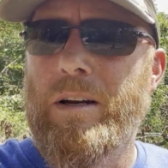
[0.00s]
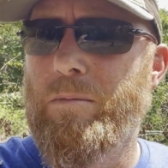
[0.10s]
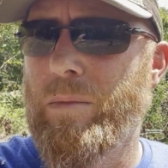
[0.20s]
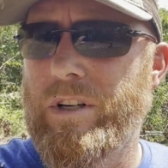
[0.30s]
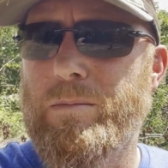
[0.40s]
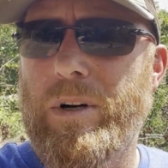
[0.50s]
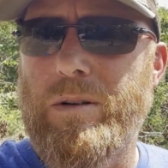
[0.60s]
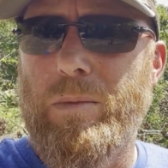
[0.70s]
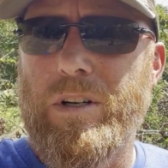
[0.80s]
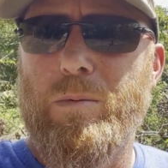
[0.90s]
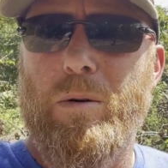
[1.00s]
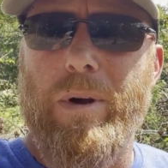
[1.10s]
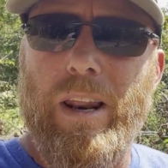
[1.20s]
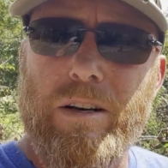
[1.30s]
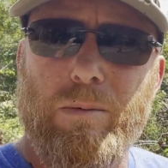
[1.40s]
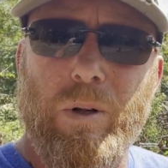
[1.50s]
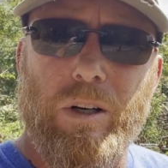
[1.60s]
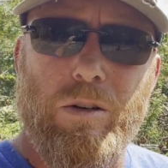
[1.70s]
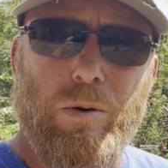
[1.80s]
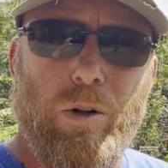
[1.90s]
much more manageable
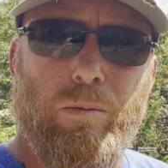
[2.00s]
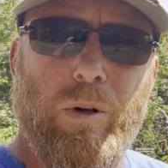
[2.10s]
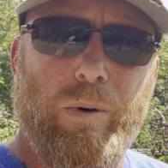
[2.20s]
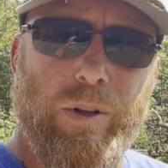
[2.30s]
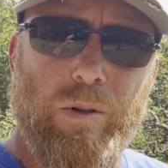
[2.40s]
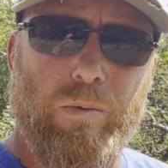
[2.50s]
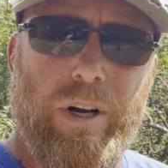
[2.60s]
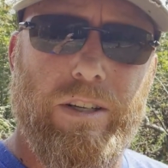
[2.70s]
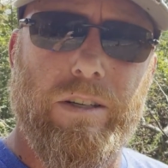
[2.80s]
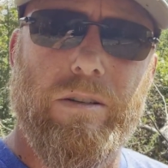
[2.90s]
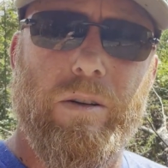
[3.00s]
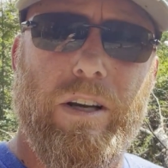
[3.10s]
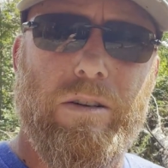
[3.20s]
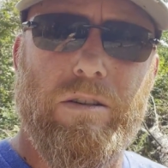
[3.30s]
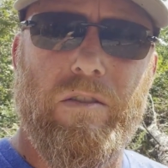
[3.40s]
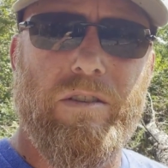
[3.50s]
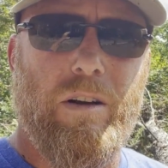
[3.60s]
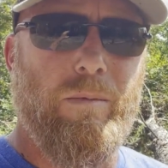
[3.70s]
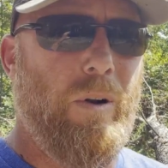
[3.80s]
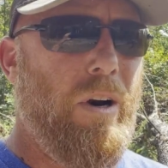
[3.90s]
and controllable with those wedges. So get yourself
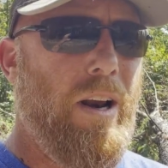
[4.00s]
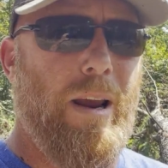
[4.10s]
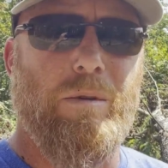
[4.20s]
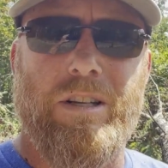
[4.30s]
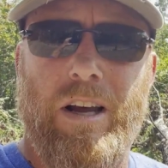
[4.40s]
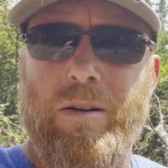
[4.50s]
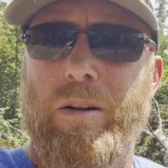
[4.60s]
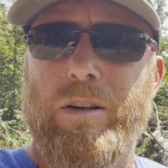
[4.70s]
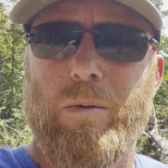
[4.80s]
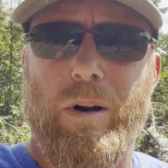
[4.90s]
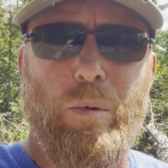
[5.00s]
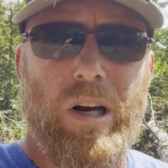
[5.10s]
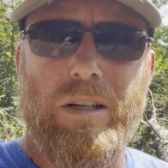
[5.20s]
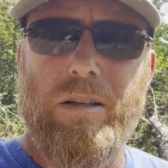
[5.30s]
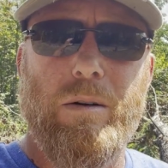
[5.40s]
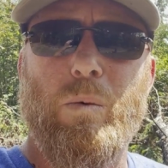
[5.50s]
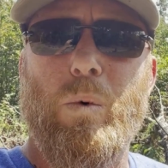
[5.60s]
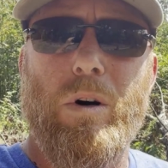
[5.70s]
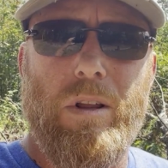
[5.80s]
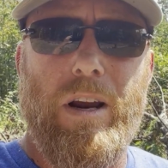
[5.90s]
some. They're on Amazon. They're like 20 bucks.
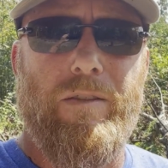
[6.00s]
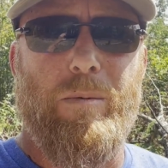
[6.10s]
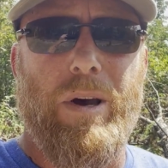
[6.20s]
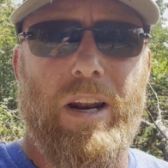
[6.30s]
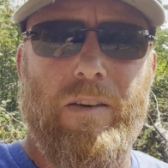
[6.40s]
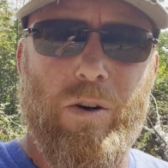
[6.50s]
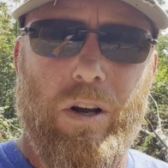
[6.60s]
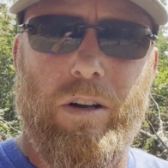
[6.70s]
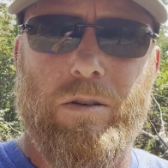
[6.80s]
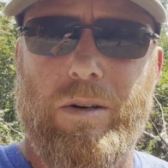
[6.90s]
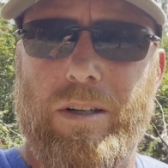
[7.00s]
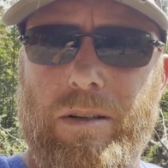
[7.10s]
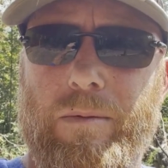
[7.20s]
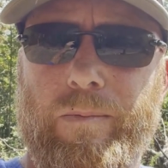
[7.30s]
Worth every penny if you're cutting trees.